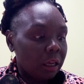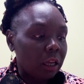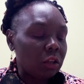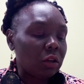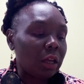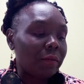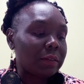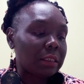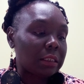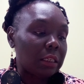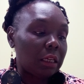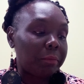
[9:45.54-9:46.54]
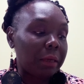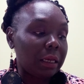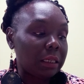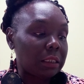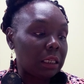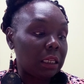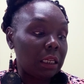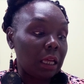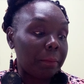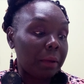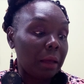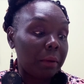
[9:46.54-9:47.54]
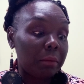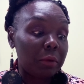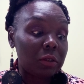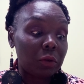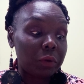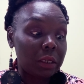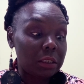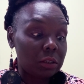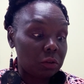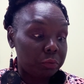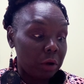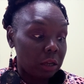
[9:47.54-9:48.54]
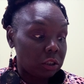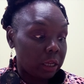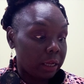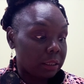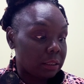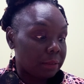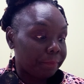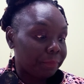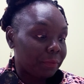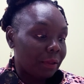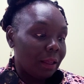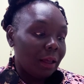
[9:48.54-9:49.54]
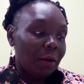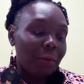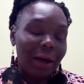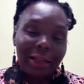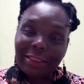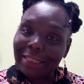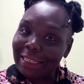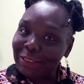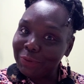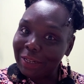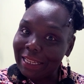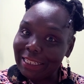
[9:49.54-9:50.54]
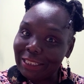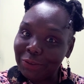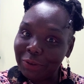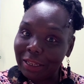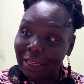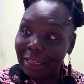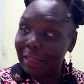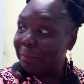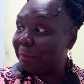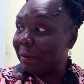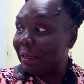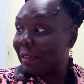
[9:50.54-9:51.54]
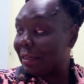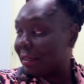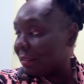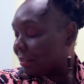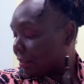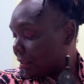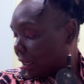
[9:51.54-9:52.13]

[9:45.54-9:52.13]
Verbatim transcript: Can you give us a sneak peek into any upcoming music releases or projects? Well, I just released three EPs.